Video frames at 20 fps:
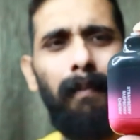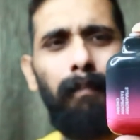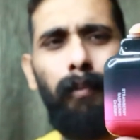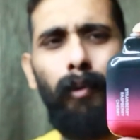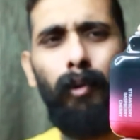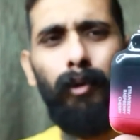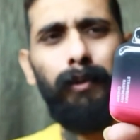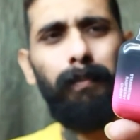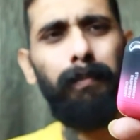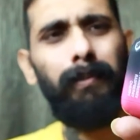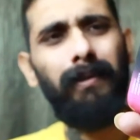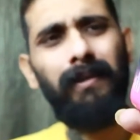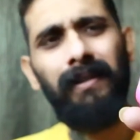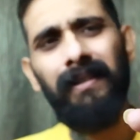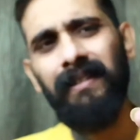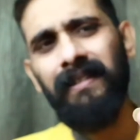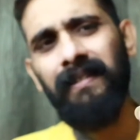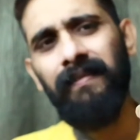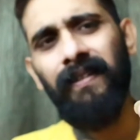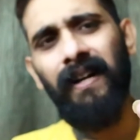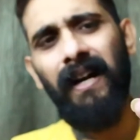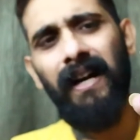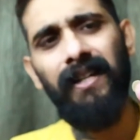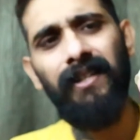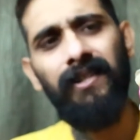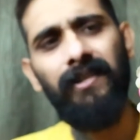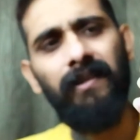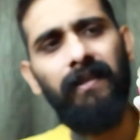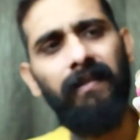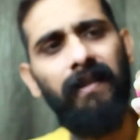portable
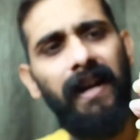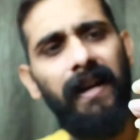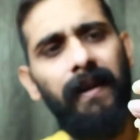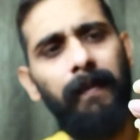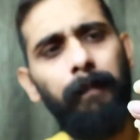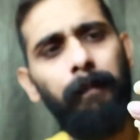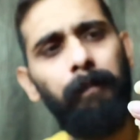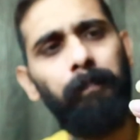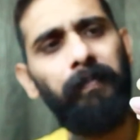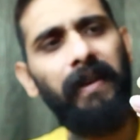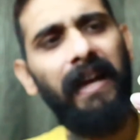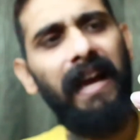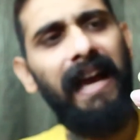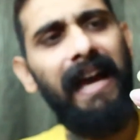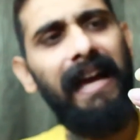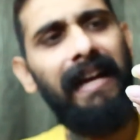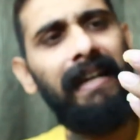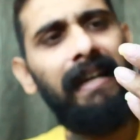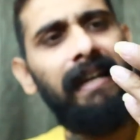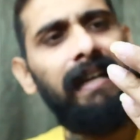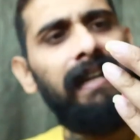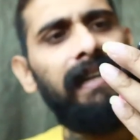device. All right, and